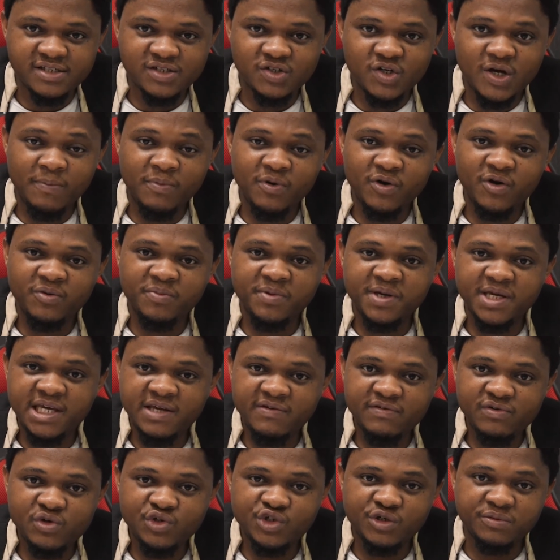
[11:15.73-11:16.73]
So I'm going to be
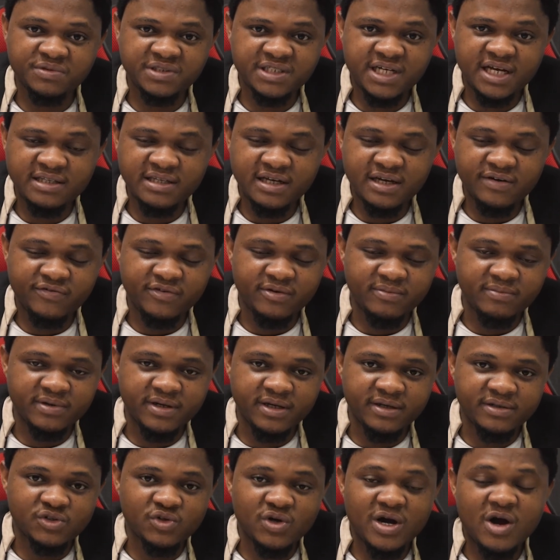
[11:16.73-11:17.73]
giving you some shout outs from
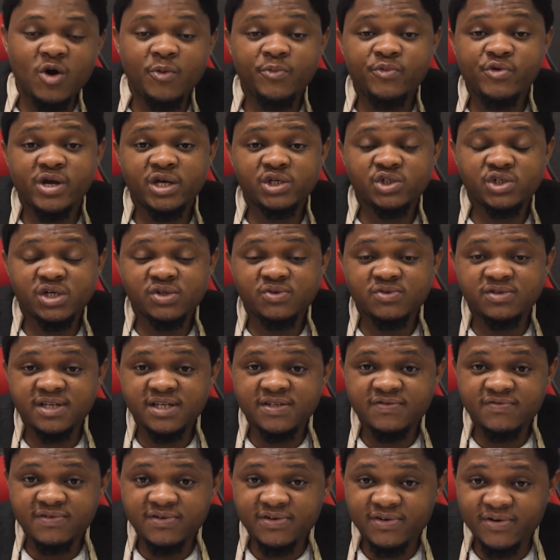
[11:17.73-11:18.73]
there. So I hope you enjoyed
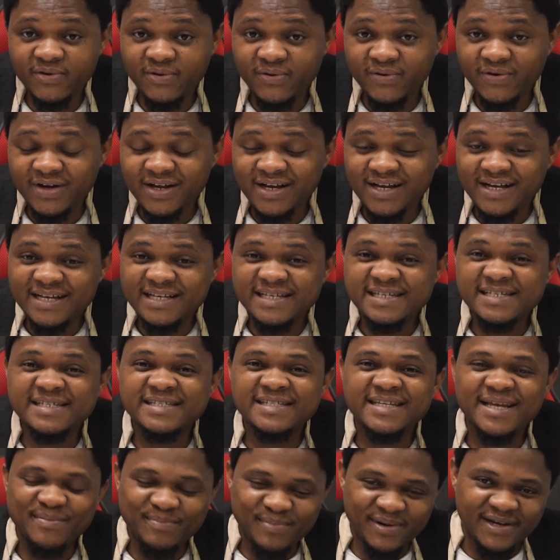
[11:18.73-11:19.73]
today's video.
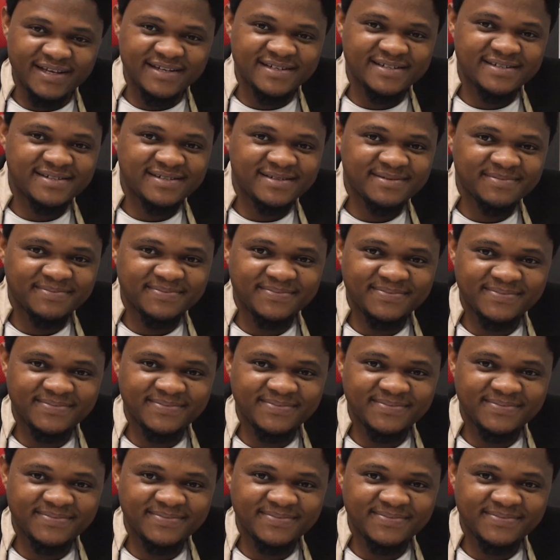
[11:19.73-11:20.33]
Stay blessed.